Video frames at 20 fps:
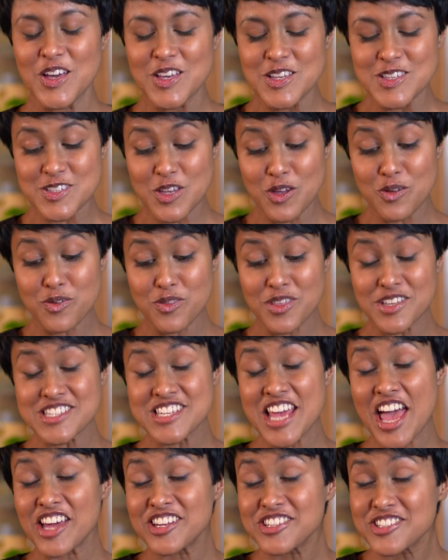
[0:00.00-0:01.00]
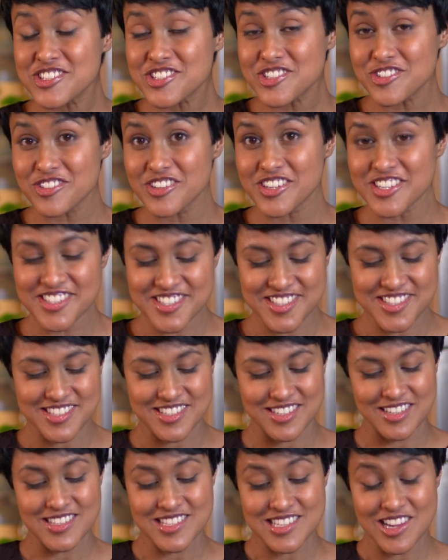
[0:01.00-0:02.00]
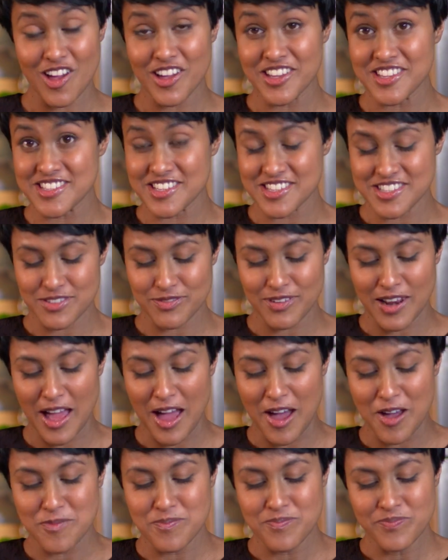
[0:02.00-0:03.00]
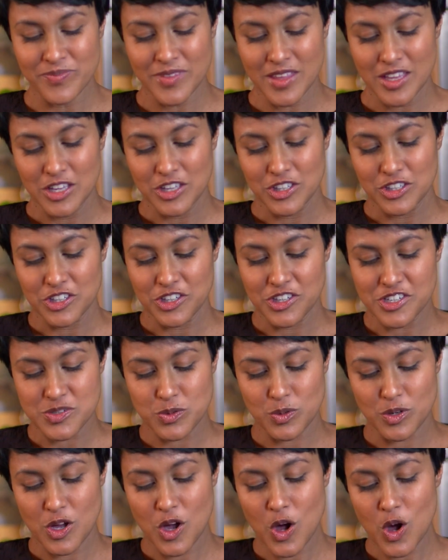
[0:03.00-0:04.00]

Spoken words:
So for the tenderest slices of lamb, you just want to